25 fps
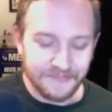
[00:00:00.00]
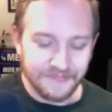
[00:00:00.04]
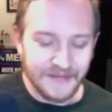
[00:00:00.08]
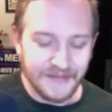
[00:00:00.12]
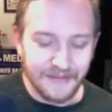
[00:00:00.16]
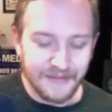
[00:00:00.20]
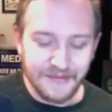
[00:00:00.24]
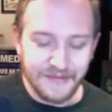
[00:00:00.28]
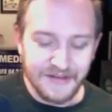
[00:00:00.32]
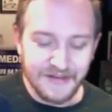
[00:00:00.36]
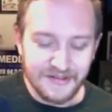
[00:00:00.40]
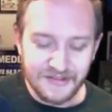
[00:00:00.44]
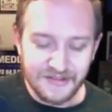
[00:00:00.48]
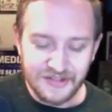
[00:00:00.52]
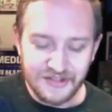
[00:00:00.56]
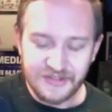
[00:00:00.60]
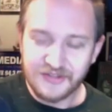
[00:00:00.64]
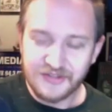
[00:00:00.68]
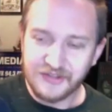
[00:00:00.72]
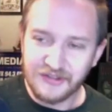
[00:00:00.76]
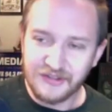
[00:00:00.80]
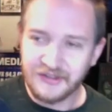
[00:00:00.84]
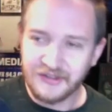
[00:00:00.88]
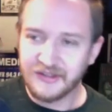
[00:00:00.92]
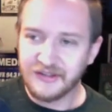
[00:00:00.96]
I mean, just
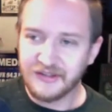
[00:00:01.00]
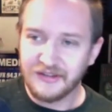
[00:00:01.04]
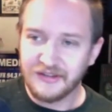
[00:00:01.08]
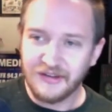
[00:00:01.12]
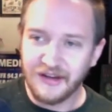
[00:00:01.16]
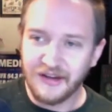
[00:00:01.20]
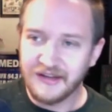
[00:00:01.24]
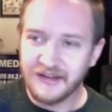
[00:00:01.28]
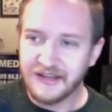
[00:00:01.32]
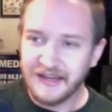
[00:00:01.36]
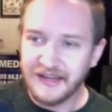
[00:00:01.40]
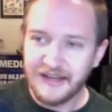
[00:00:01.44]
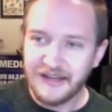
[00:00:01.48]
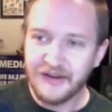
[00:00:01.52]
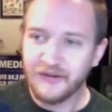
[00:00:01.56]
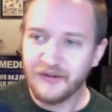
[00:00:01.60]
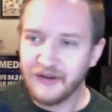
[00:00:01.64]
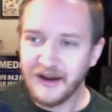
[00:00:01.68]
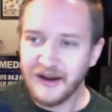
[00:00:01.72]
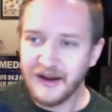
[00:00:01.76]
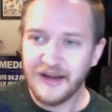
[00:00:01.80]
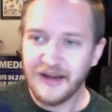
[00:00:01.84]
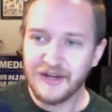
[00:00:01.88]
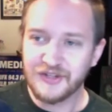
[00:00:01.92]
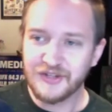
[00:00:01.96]
like
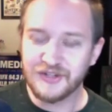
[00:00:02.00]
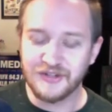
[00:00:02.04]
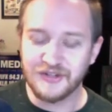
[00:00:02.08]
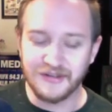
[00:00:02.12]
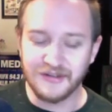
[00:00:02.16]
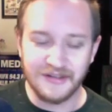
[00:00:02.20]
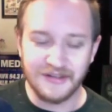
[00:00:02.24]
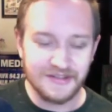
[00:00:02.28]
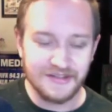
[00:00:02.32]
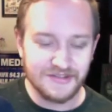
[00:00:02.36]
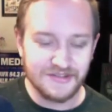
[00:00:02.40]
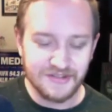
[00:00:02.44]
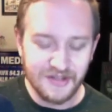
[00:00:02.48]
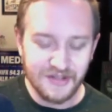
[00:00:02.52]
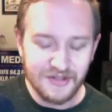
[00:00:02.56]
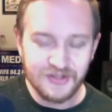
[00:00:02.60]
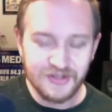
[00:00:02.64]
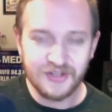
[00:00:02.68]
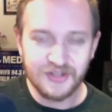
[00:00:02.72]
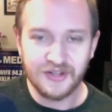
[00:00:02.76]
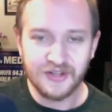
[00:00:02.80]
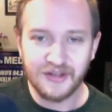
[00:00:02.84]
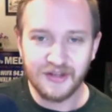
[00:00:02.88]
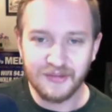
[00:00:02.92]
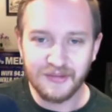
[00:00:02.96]
interaction is
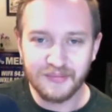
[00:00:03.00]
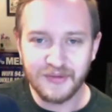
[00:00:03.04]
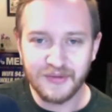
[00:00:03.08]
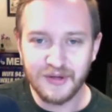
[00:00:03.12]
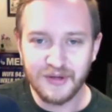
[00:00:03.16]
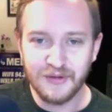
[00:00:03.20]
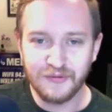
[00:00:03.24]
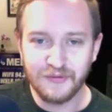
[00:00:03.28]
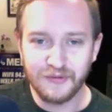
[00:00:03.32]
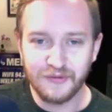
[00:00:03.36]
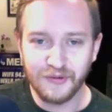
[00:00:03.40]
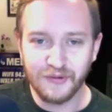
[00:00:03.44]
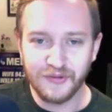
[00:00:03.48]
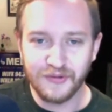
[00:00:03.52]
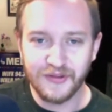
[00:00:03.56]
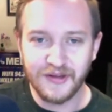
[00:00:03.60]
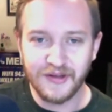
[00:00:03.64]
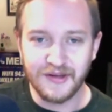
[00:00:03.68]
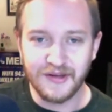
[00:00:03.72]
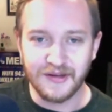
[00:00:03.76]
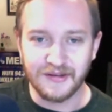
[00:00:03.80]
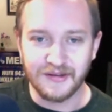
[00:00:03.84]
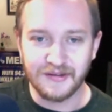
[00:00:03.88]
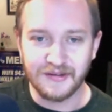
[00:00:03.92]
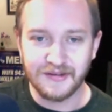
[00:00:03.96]
such a beautiful
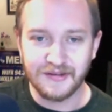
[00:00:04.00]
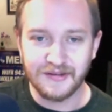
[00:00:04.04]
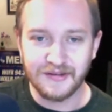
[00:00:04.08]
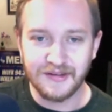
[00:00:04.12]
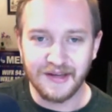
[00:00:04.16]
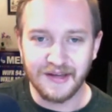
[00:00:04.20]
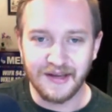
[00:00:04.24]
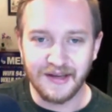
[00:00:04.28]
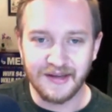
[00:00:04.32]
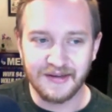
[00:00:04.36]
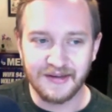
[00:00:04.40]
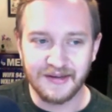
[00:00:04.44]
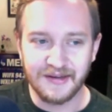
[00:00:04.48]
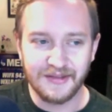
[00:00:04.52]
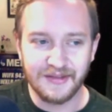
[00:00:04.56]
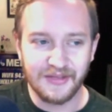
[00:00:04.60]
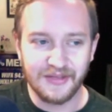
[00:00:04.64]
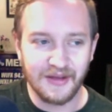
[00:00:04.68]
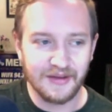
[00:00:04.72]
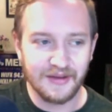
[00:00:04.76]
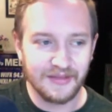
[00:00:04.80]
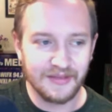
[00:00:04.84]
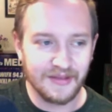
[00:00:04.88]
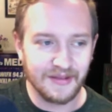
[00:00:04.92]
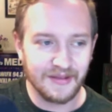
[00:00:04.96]
thing, and to
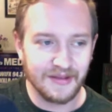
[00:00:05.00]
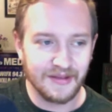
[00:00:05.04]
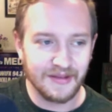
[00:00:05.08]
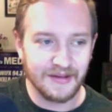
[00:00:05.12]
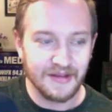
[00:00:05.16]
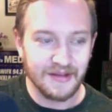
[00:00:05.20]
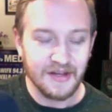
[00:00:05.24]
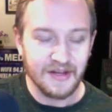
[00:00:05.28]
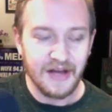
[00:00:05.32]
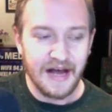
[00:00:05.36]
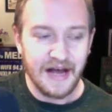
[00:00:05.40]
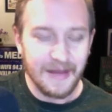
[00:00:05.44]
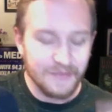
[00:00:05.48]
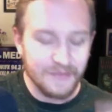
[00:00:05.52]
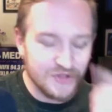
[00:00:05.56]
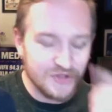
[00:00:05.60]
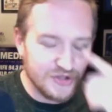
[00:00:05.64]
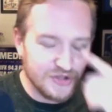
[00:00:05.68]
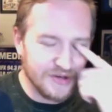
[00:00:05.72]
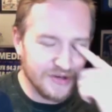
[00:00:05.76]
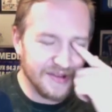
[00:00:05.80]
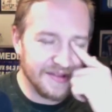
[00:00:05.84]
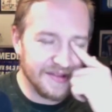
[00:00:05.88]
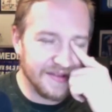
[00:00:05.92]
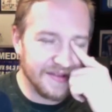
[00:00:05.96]
think that yeah. I'm
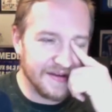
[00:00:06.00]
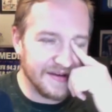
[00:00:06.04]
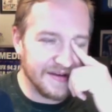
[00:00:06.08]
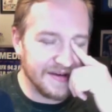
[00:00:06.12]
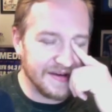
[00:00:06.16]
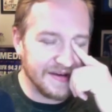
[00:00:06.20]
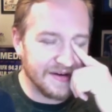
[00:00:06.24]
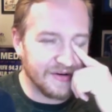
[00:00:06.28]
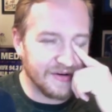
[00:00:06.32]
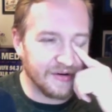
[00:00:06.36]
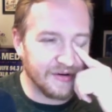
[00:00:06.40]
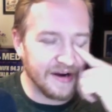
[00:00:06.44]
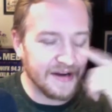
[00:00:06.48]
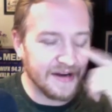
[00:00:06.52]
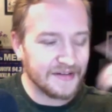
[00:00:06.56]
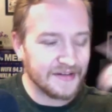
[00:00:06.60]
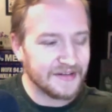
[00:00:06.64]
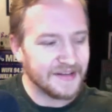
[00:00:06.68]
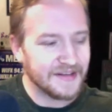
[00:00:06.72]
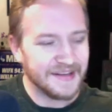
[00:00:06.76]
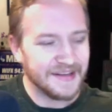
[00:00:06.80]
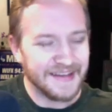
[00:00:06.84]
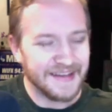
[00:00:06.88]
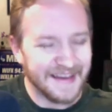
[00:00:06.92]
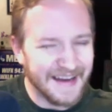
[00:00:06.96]
sure that they interact.
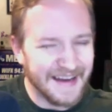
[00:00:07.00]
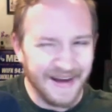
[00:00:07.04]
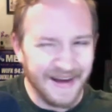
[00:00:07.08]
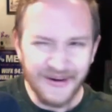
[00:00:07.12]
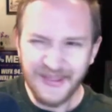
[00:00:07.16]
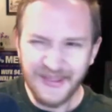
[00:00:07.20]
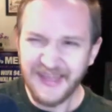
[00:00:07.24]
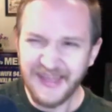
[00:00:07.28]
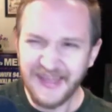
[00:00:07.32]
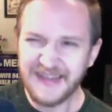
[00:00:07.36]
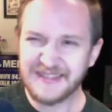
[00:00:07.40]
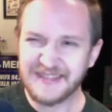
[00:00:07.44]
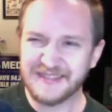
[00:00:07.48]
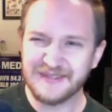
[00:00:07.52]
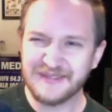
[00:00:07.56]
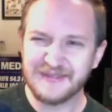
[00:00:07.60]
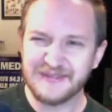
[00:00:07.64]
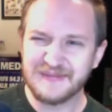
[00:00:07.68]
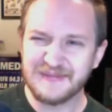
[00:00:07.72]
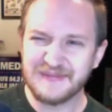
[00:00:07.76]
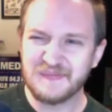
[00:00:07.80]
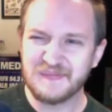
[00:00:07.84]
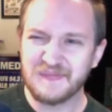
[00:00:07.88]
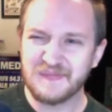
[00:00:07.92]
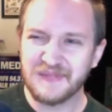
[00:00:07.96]
How do
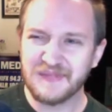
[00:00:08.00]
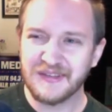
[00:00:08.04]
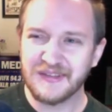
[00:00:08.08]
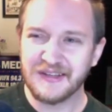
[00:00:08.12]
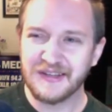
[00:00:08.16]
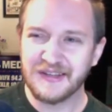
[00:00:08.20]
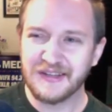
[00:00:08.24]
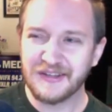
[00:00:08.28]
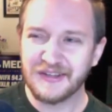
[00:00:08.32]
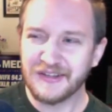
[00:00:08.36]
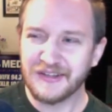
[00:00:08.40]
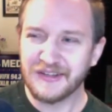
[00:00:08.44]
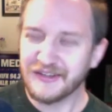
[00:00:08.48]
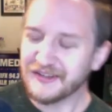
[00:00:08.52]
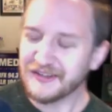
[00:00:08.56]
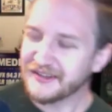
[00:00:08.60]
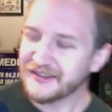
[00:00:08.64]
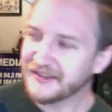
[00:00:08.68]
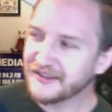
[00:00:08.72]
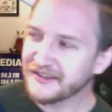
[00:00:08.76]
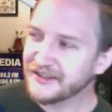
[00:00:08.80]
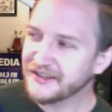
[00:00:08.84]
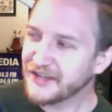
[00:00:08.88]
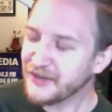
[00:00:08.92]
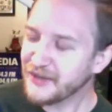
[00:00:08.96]

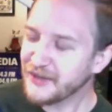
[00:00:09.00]
they?